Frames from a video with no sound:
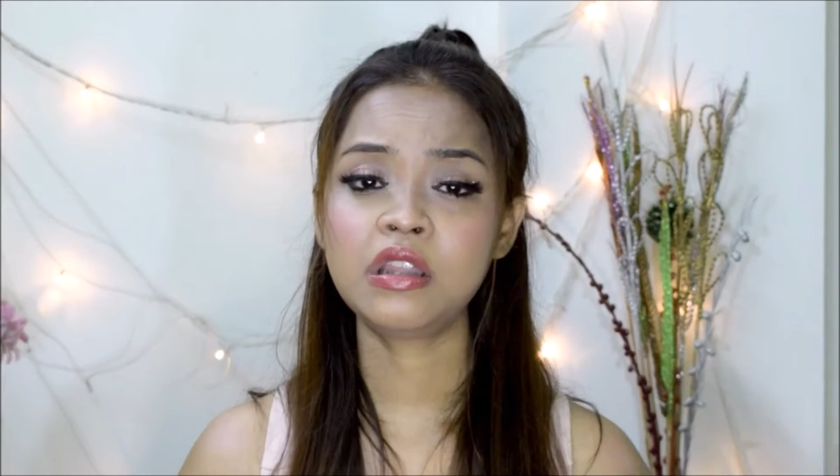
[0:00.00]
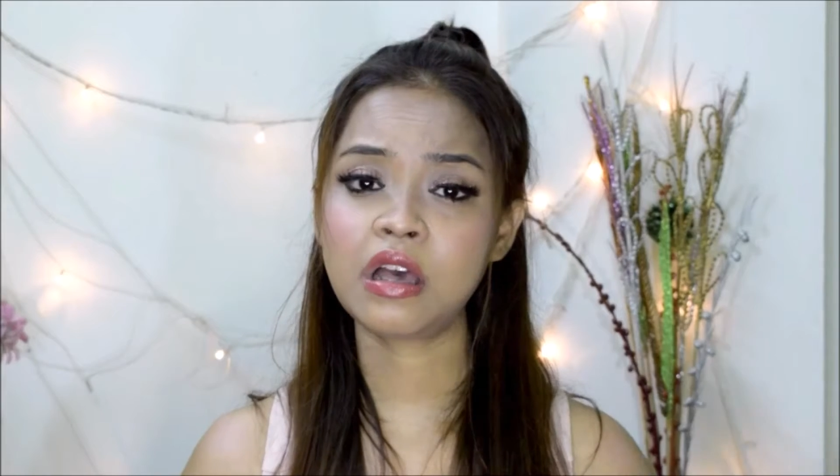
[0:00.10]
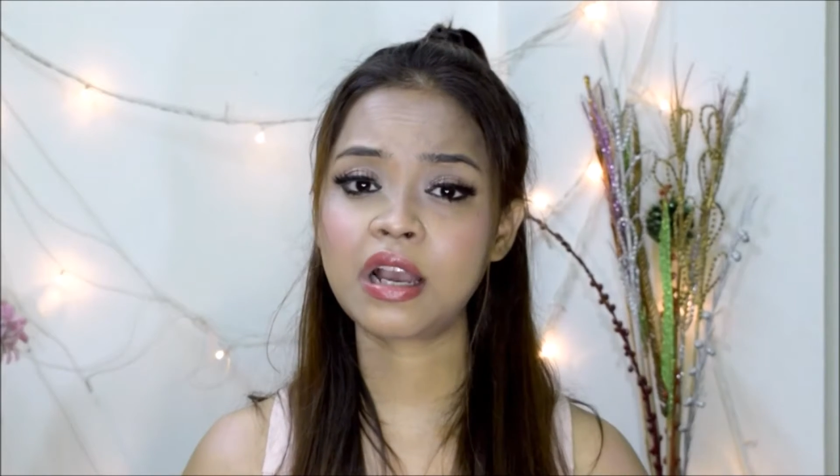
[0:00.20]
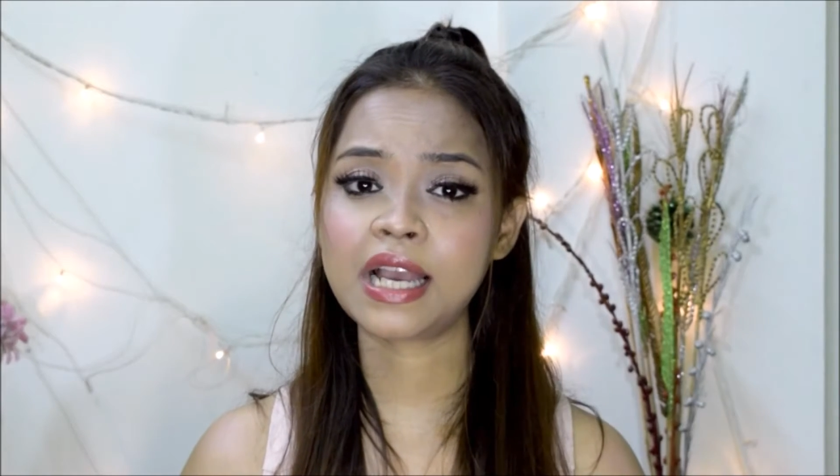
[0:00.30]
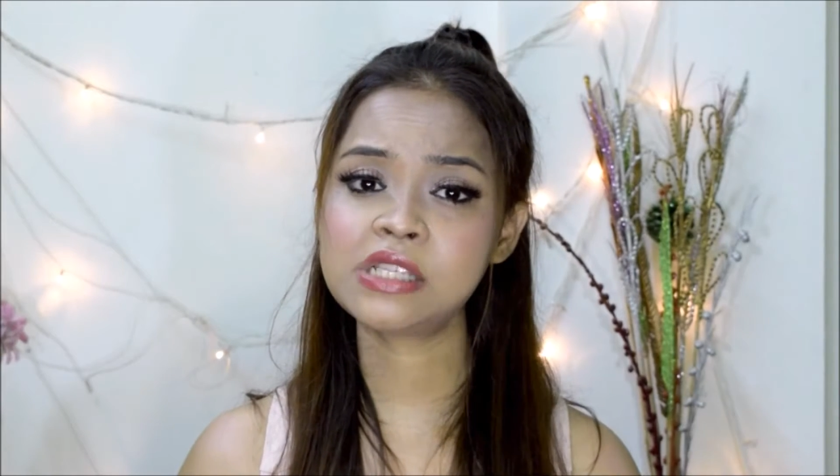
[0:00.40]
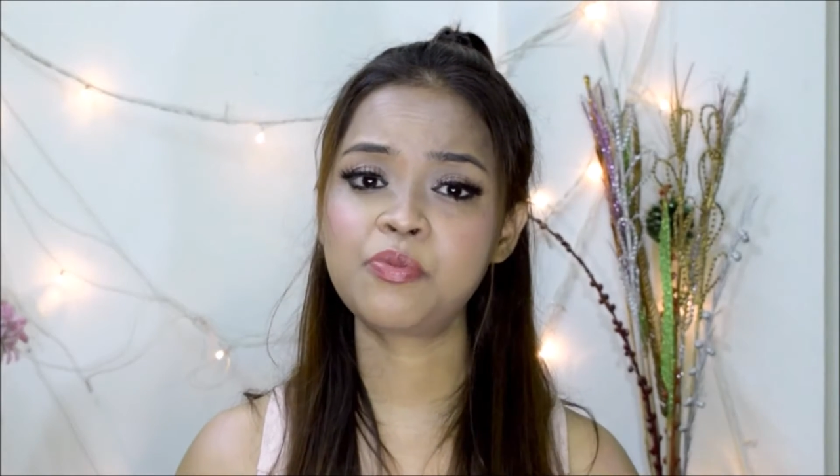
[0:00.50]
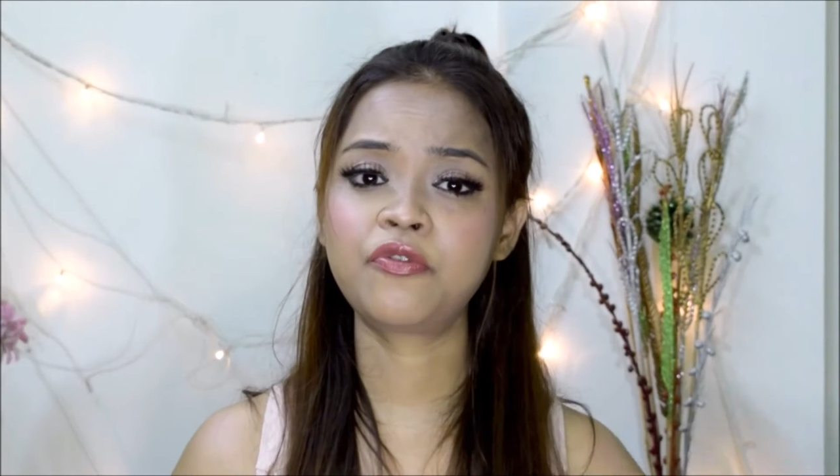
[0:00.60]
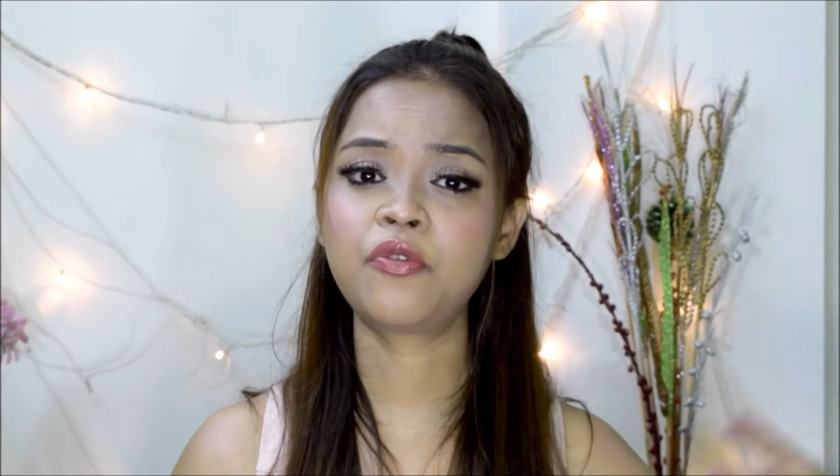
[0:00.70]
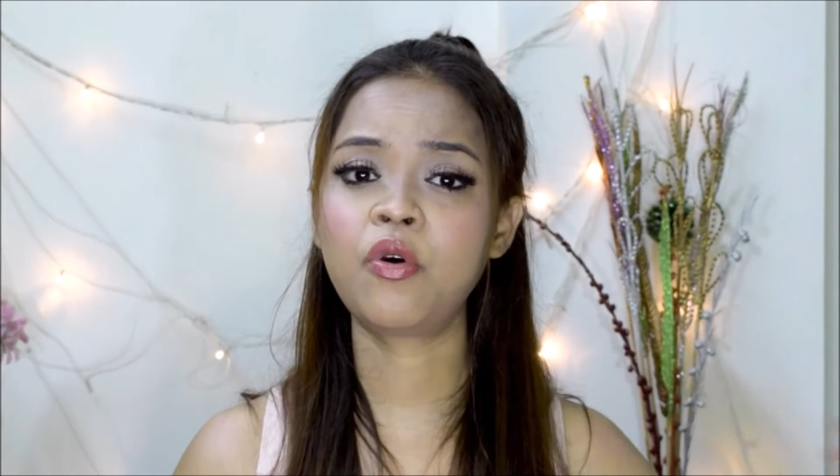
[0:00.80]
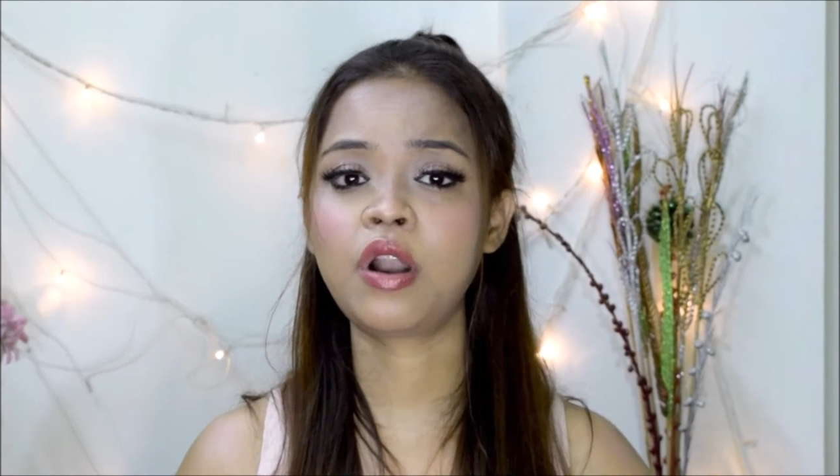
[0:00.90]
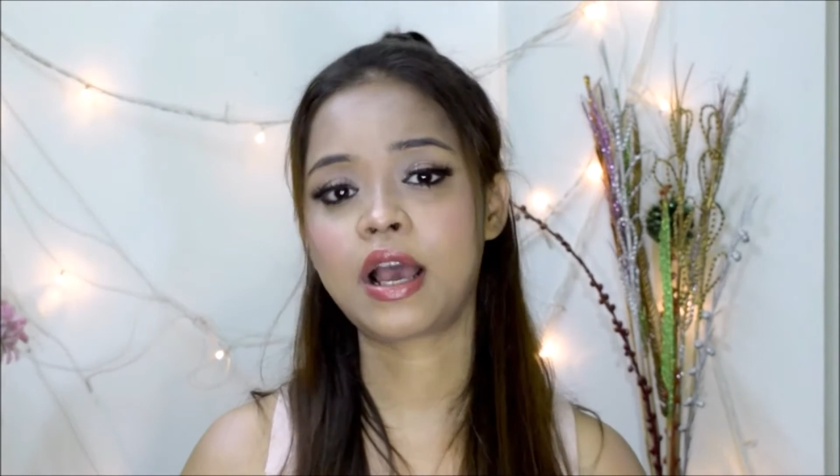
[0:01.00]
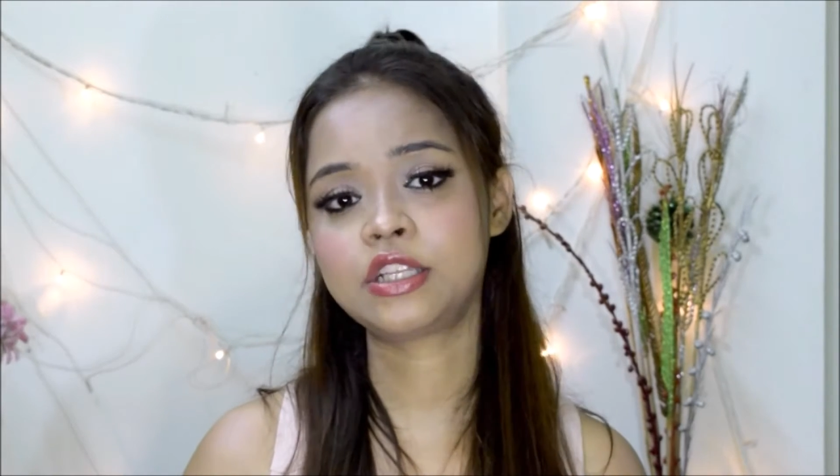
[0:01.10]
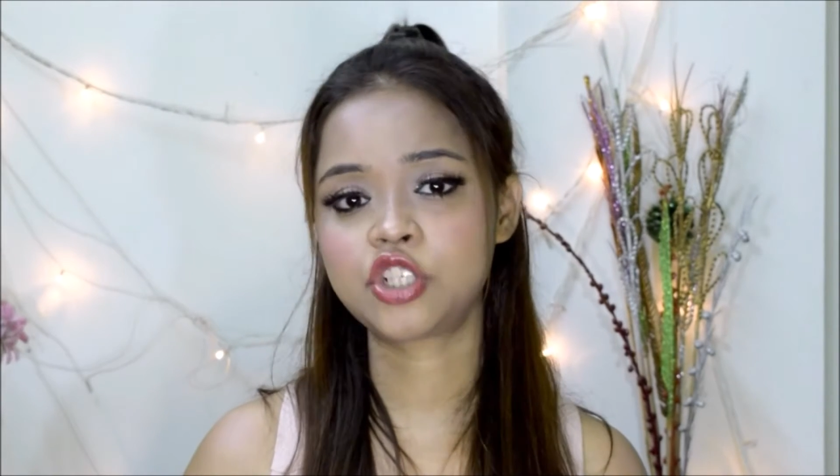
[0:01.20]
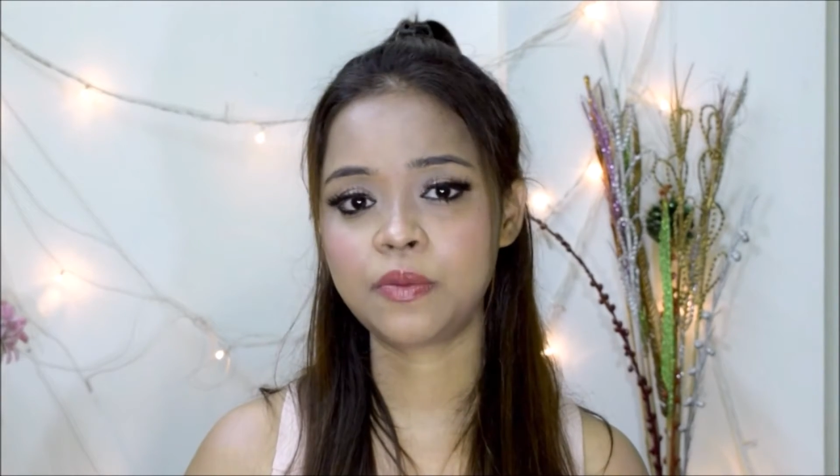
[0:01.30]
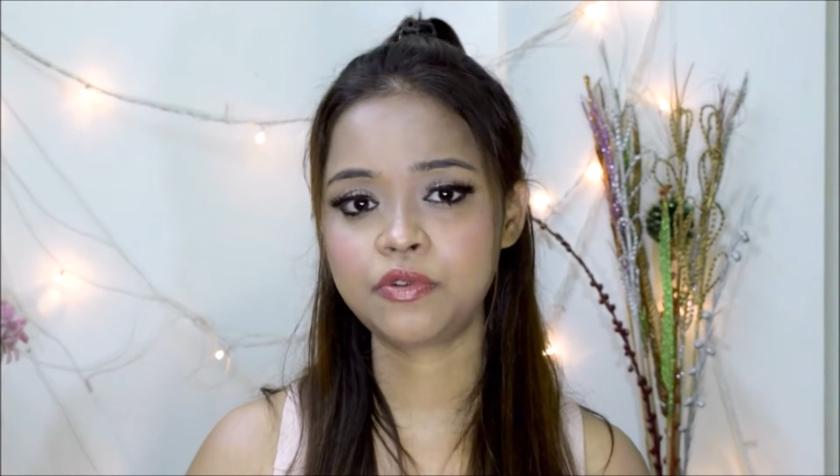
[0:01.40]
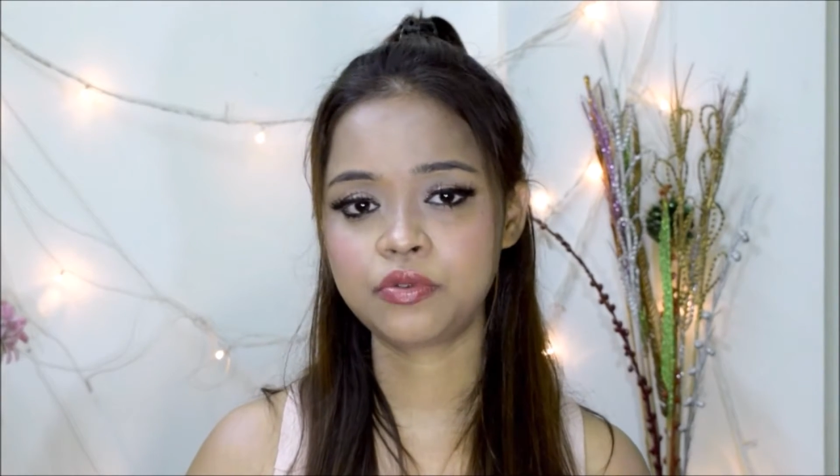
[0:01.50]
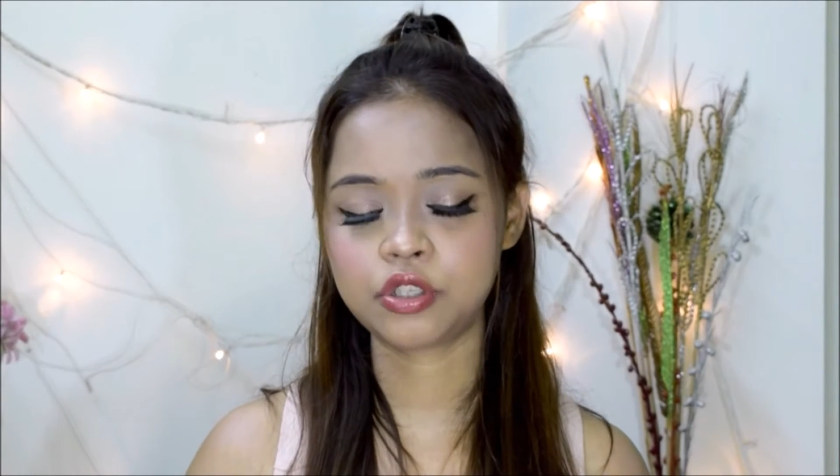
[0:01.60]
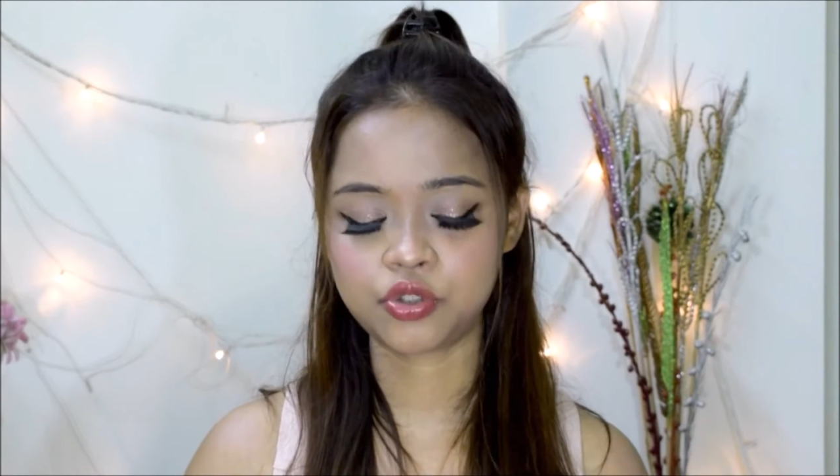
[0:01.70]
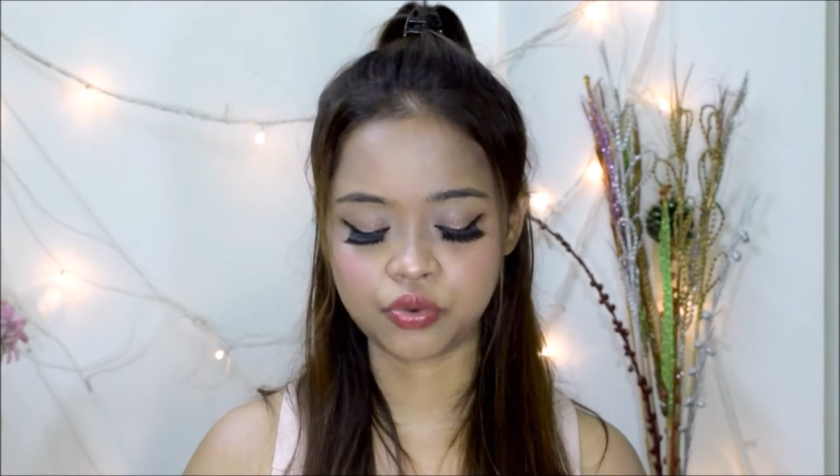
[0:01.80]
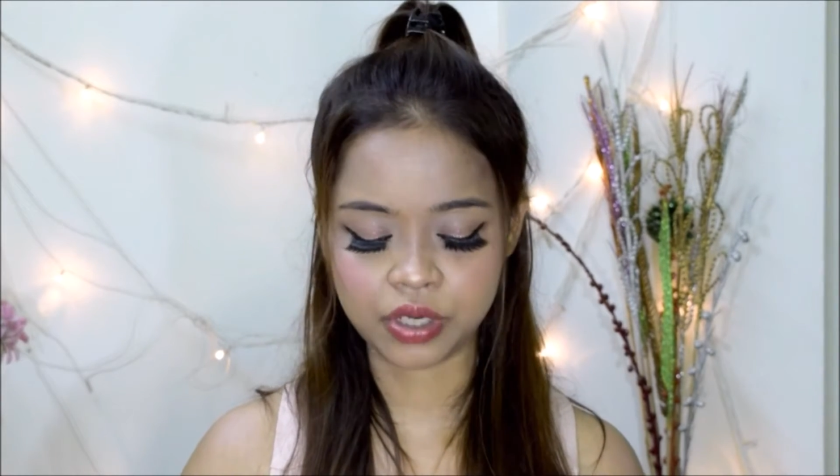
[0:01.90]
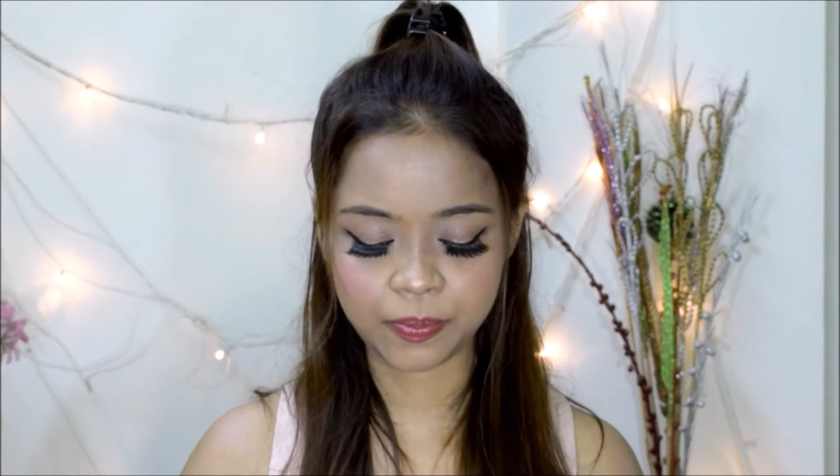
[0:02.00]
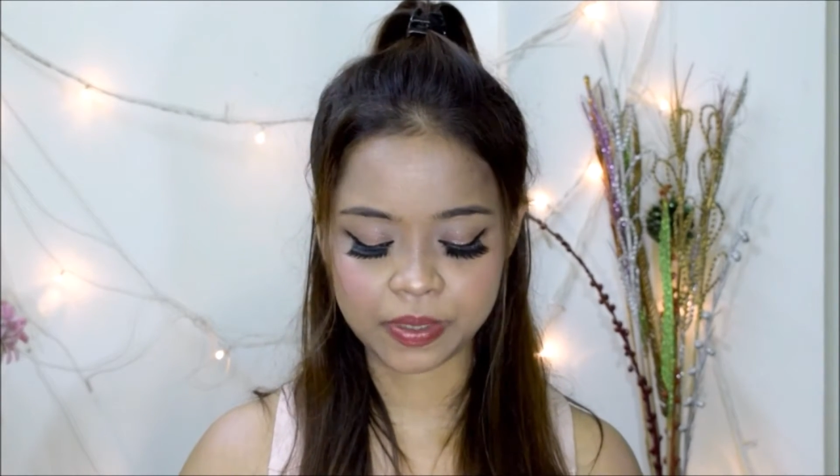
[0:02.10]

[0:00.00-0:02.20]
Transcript: Now guys, before I jump to the jewelry